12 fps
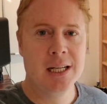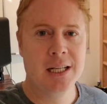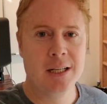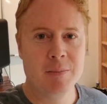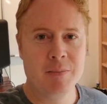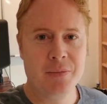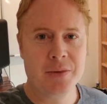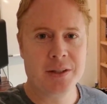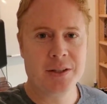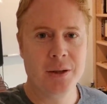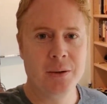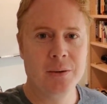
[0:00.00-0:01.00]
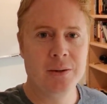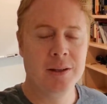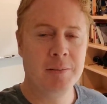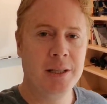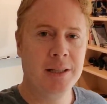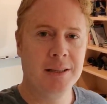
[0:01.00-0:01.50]
Um, so let
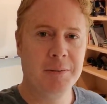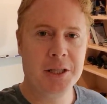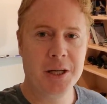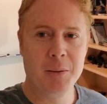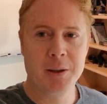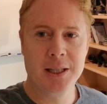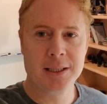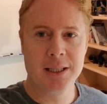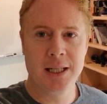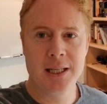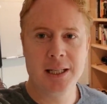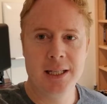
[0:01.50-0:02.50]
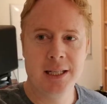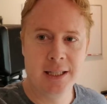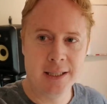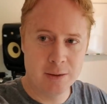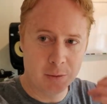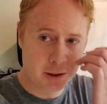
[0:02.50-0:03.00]
me let me show you what that's like, and
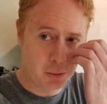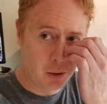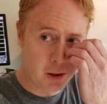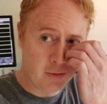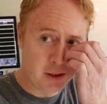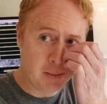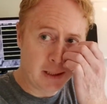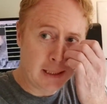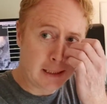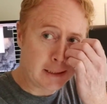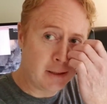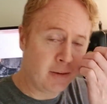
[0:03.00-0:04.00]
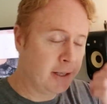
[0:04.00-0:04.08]
uh, we'll just walk over to my desk over